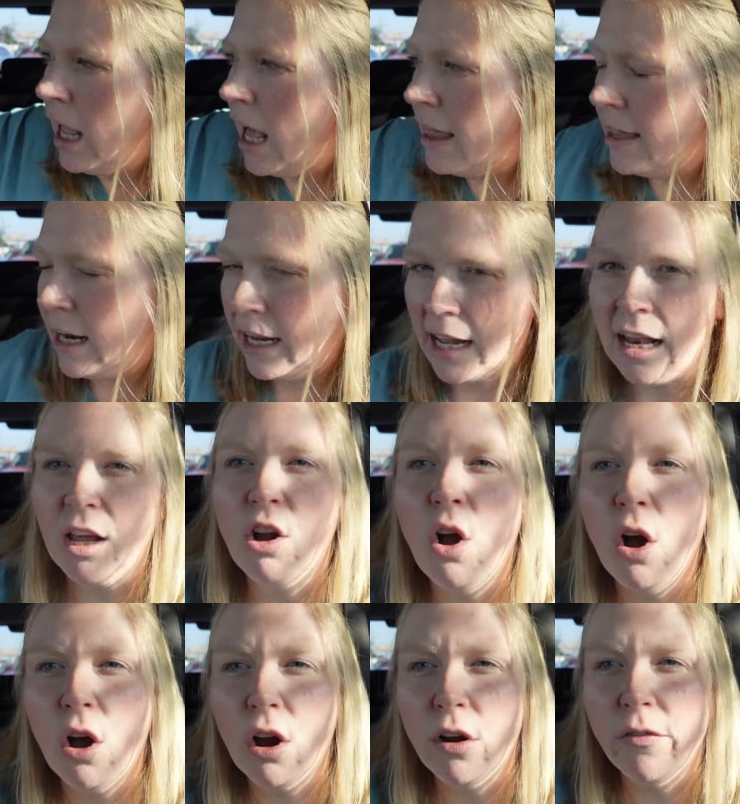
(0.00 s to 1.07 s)
And then I got a
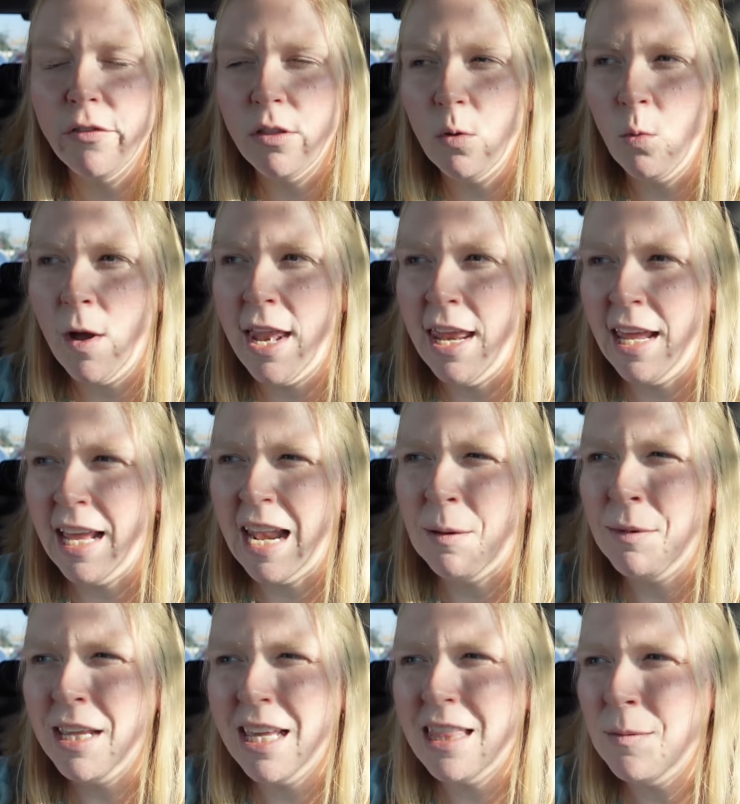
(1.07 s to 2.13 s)
card for the wedding, and I'm
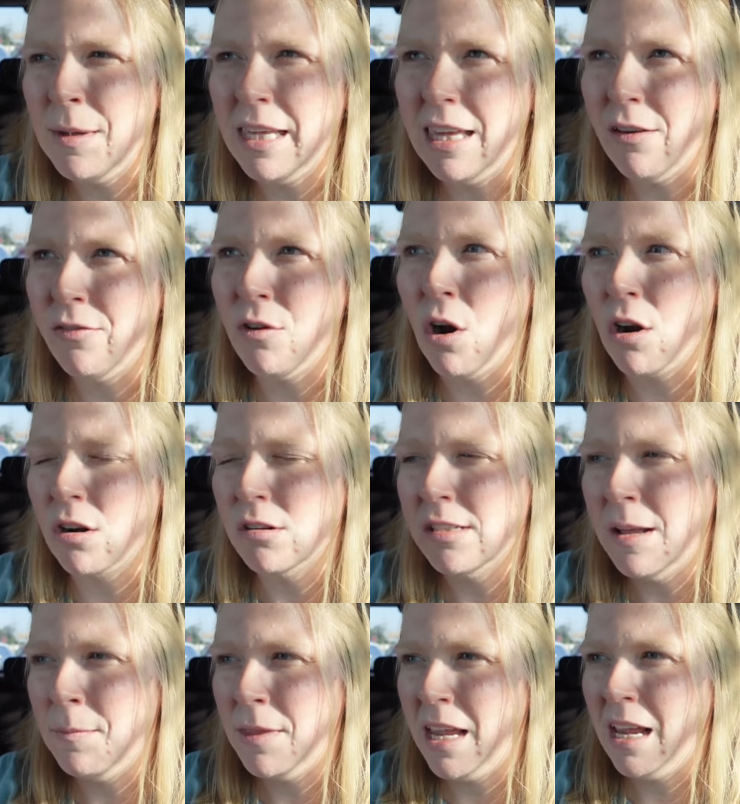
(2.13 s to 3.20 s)
going to get them a gift card or
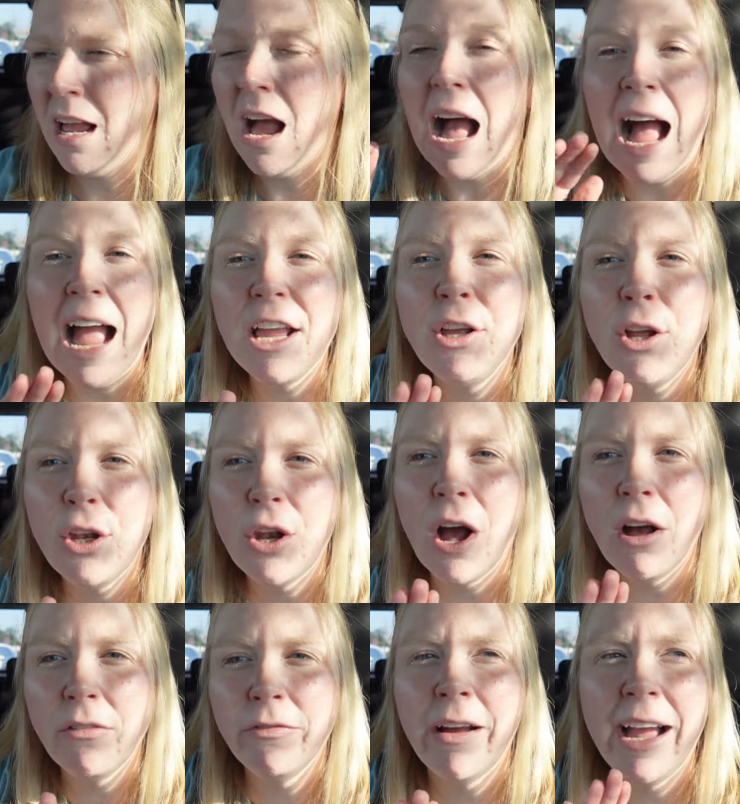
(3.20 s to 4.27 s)
something. I could
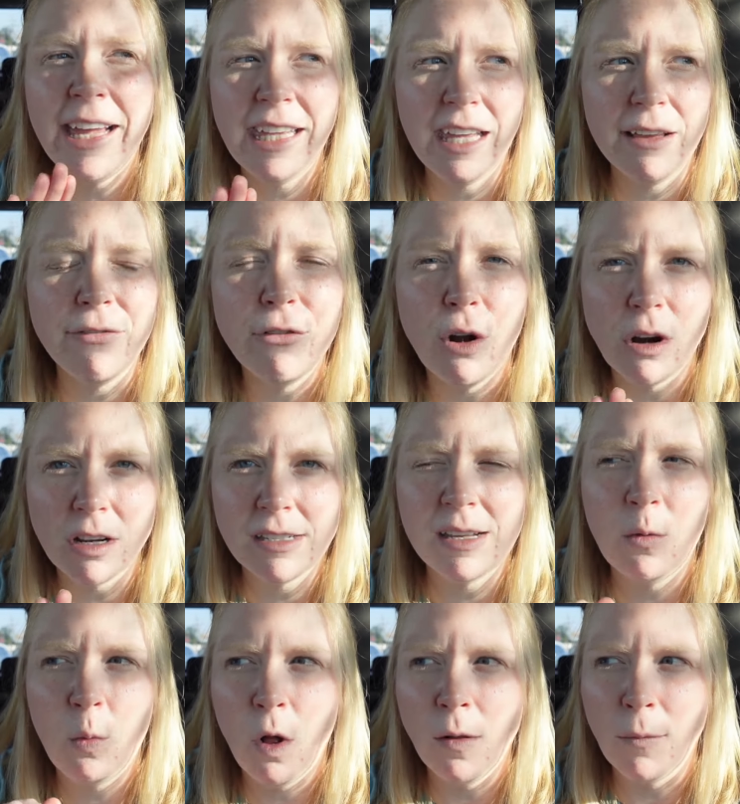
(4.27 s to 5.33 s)
not find gift cards
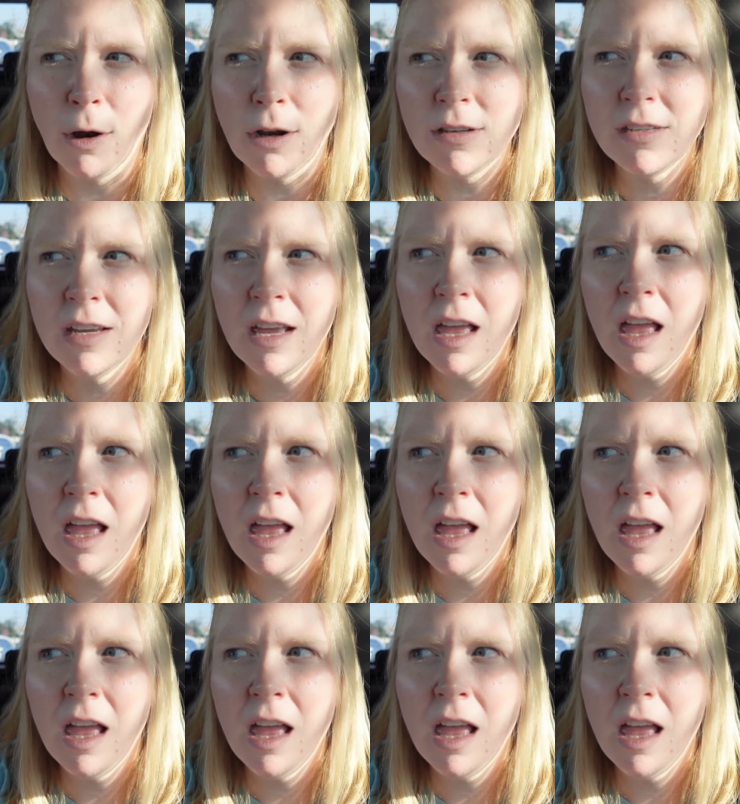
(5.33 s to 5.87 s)
at Walmart.